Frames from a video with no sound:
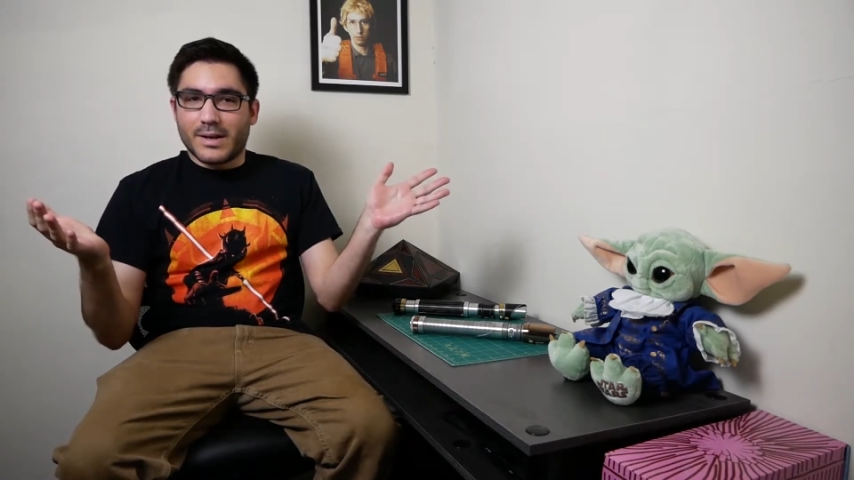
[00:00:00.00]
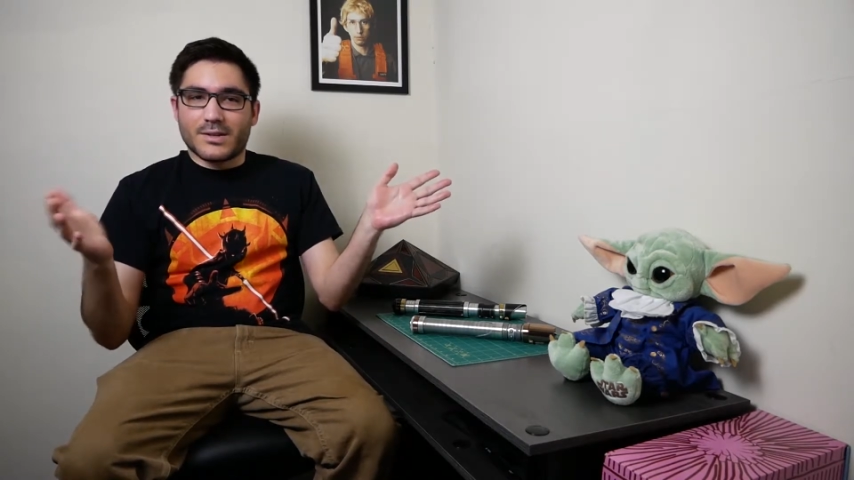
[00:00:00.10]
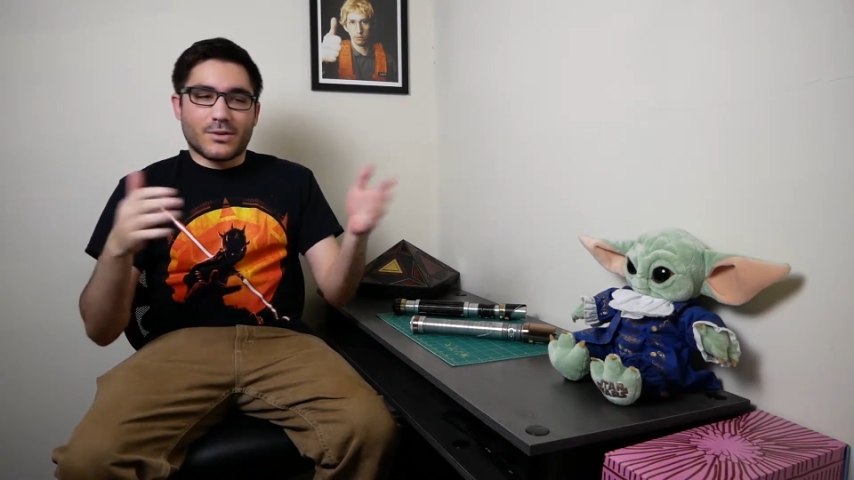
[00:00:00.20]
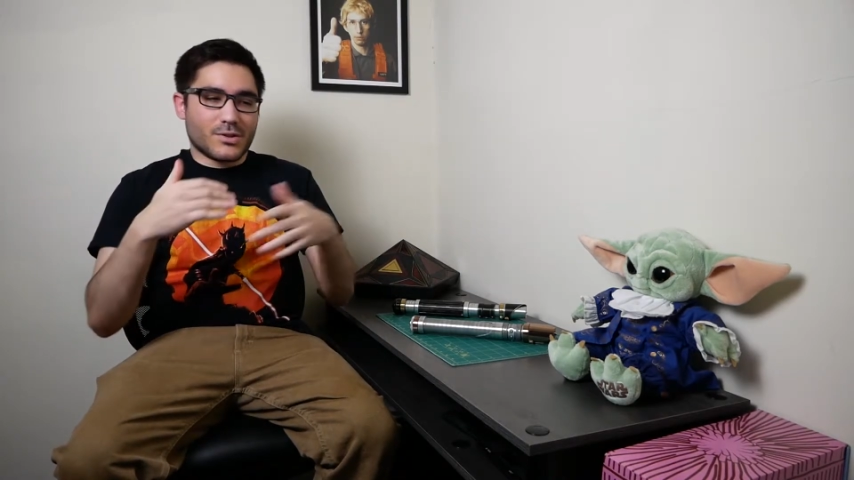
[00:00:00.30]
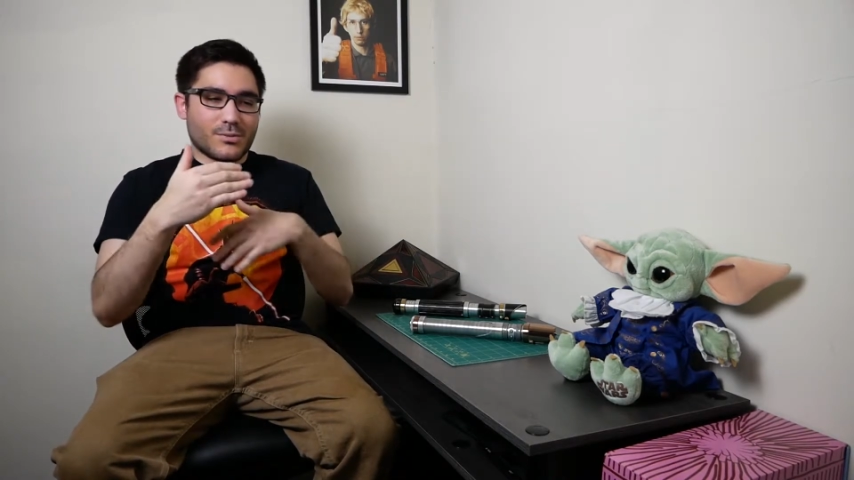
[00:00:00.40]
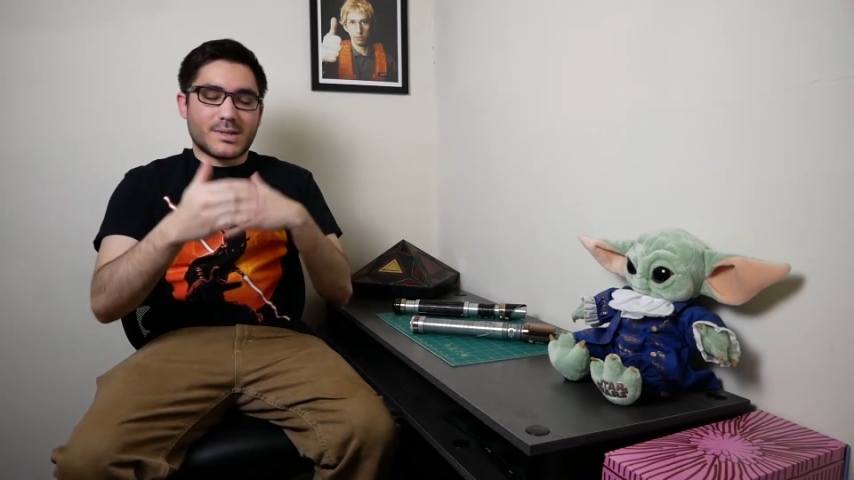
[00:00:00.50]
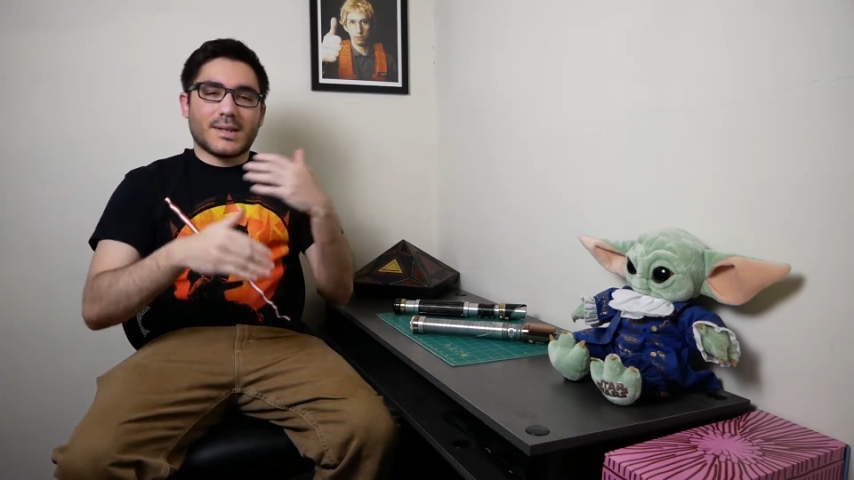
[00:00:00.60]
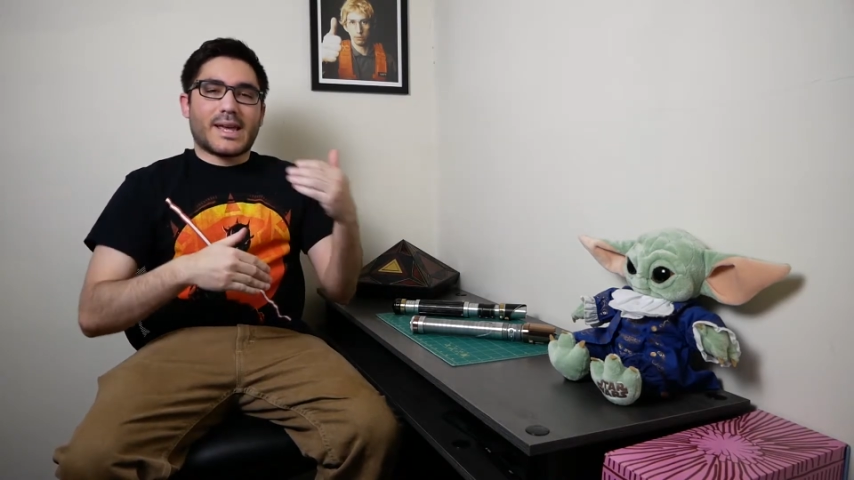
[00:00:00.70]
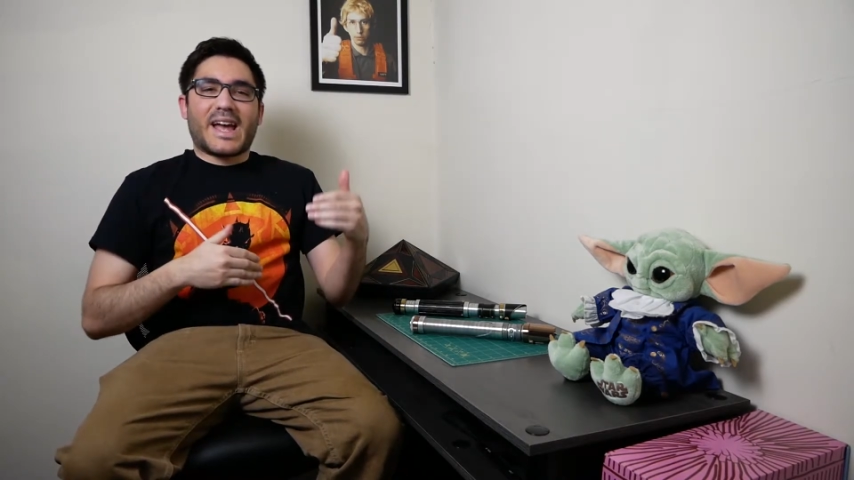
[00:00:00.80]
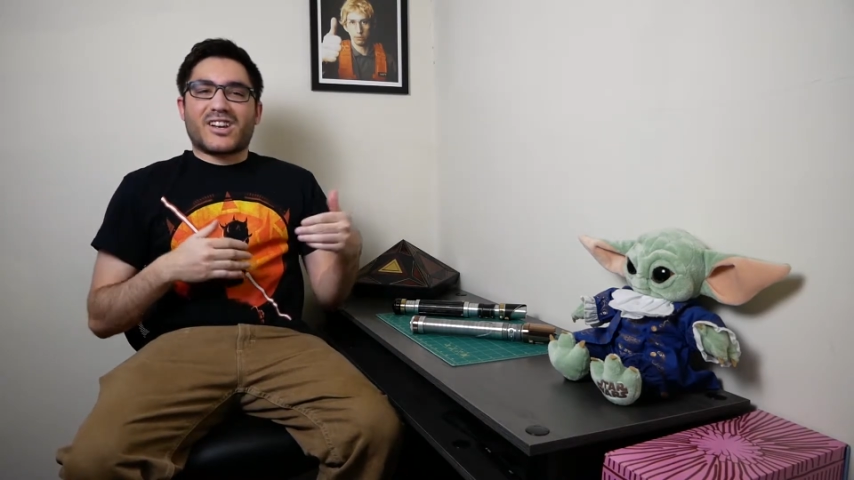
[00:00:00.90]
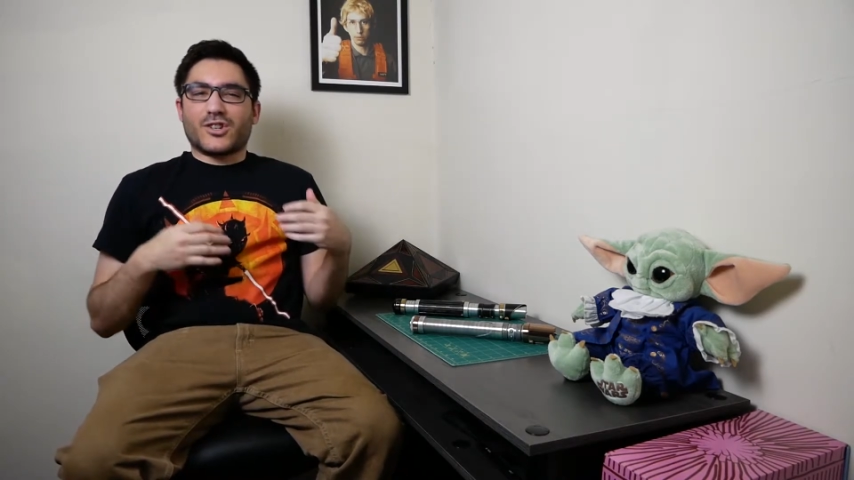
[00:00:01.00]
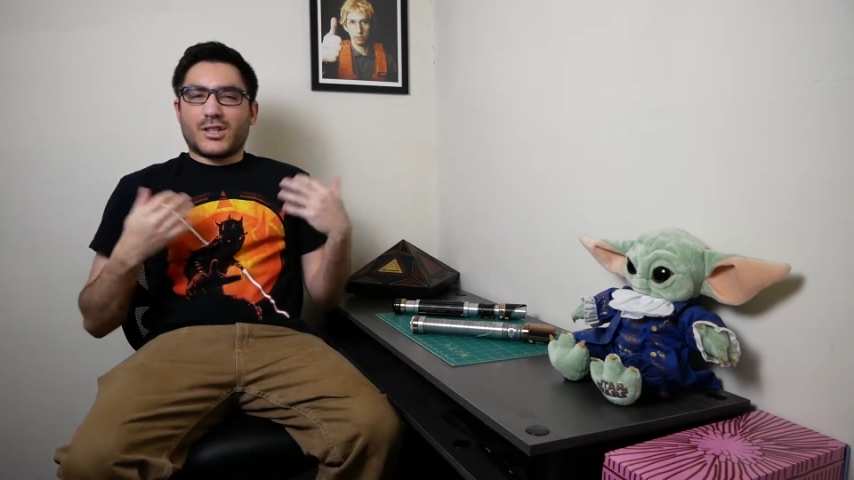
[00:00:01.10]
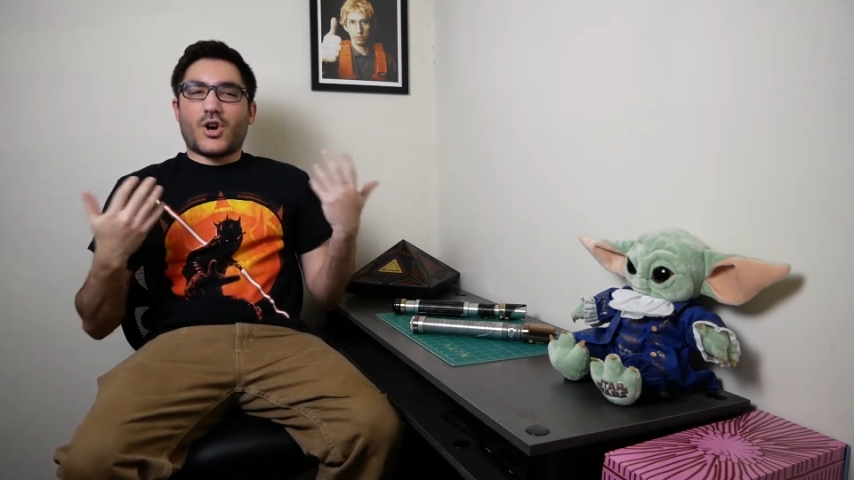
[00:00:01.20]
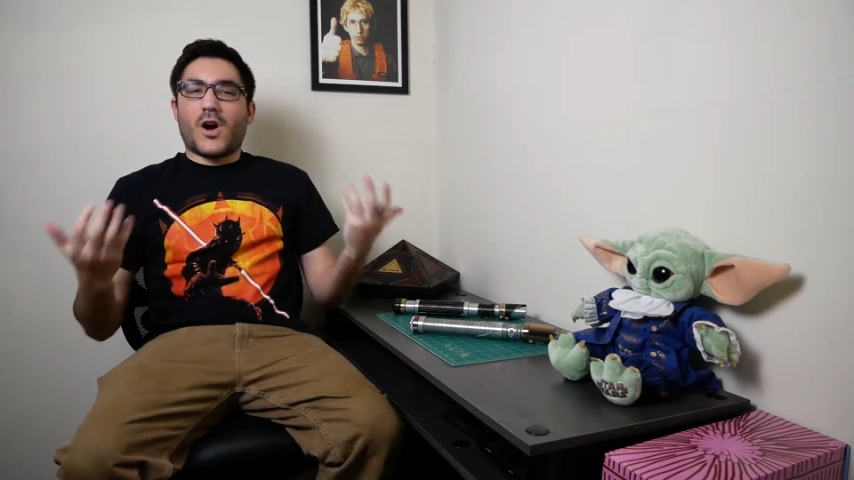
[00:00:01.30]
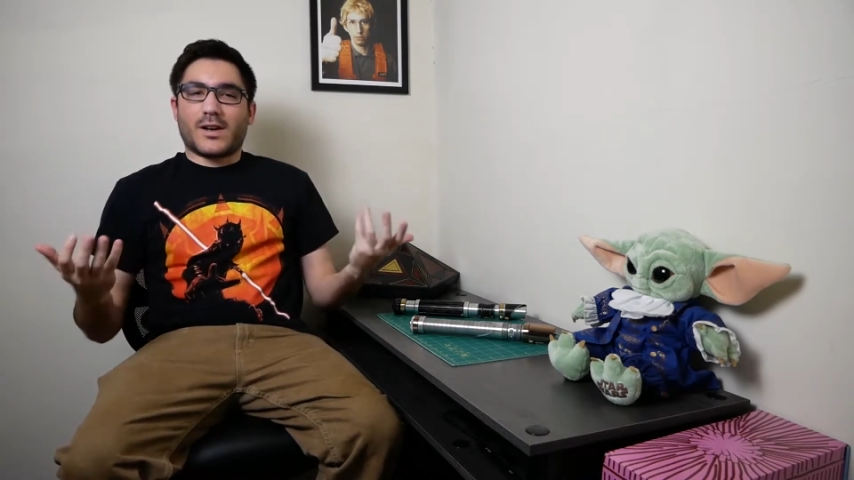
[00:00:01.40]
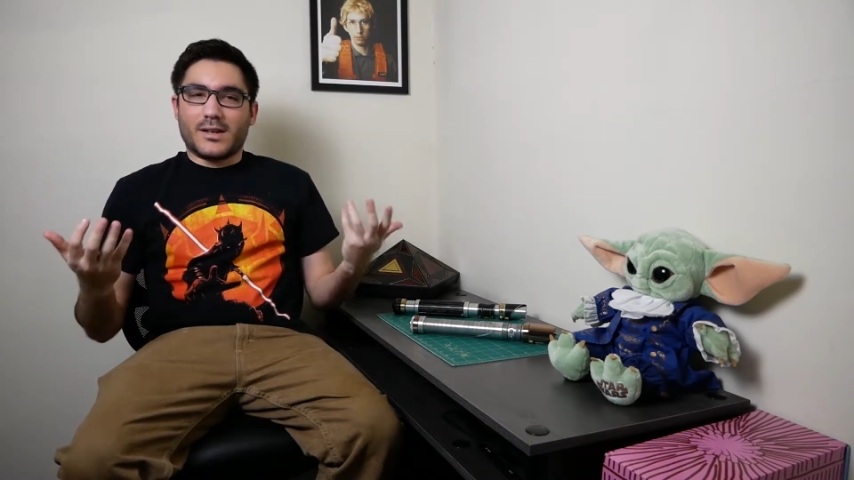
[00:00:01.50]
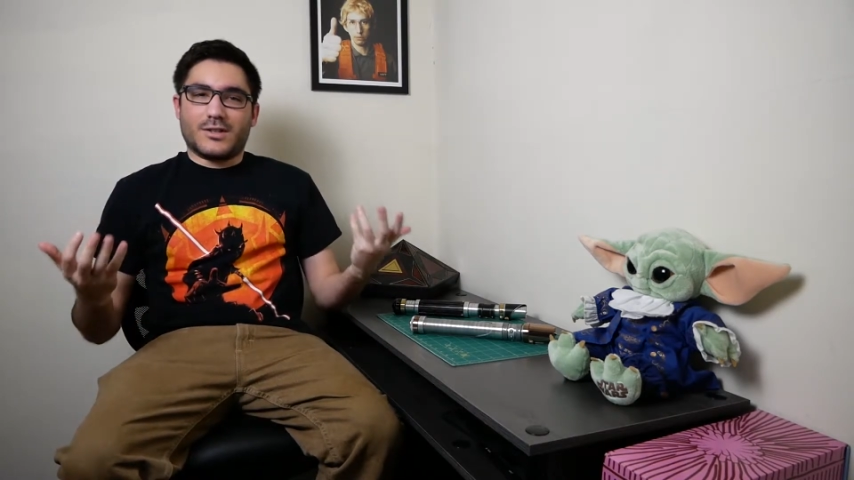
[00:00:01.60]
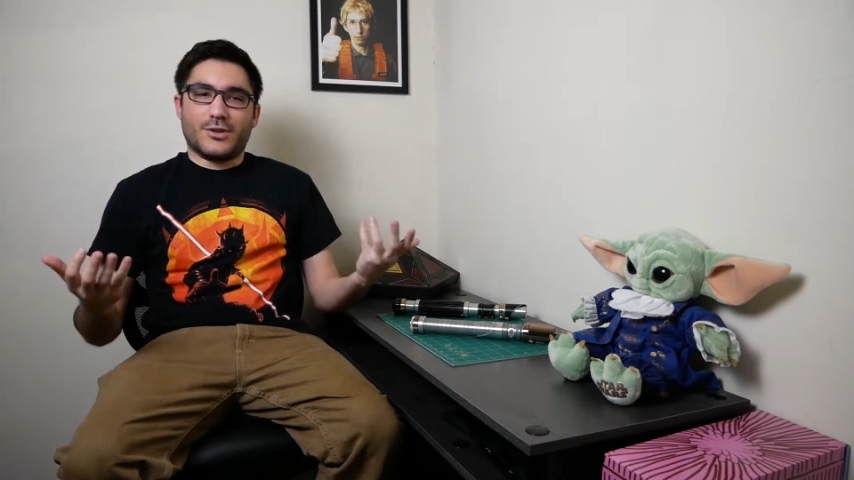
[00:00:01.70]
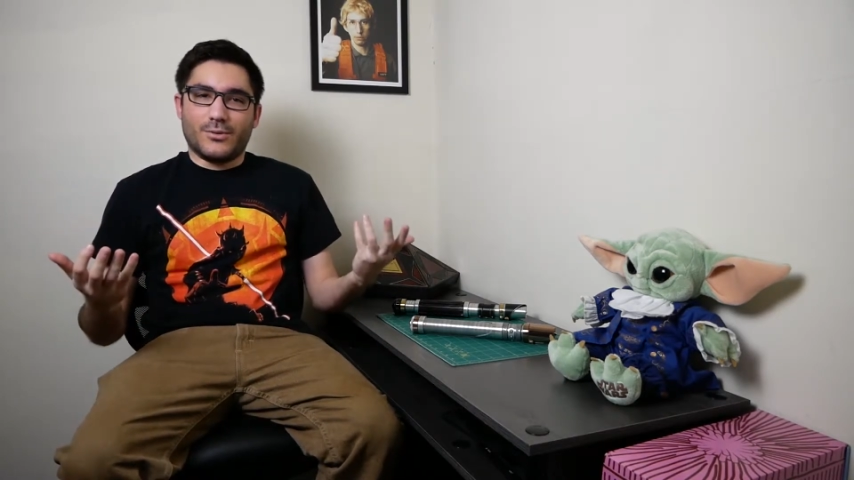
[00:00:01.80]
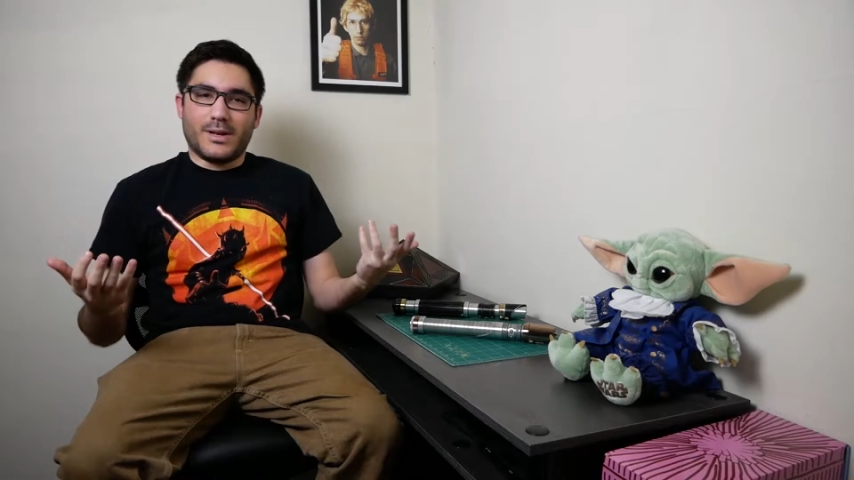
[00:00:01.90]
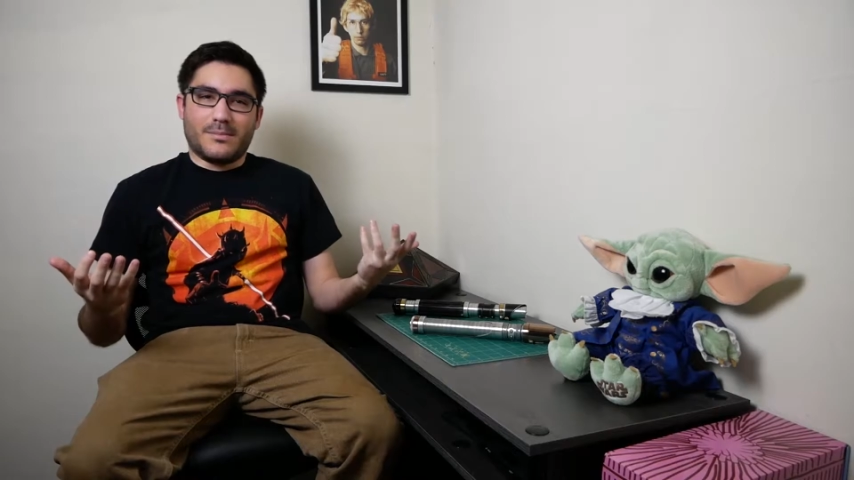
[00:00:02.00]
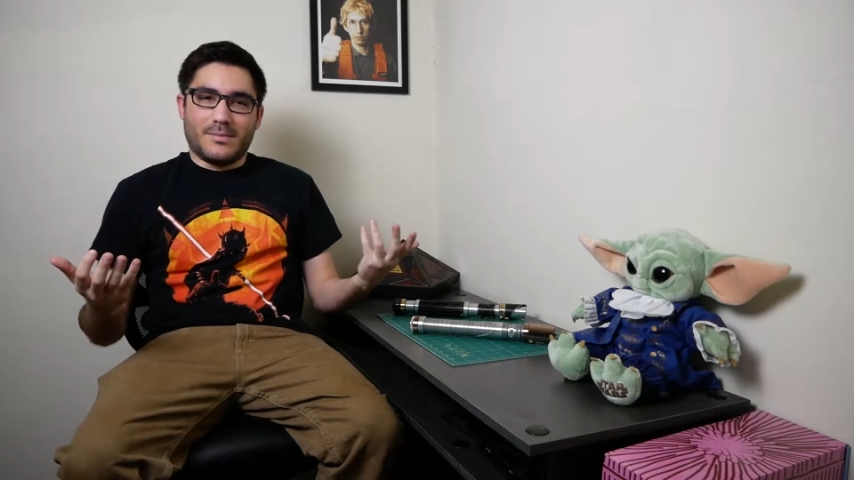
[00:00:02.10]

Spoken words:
So what's it like actually talking to him?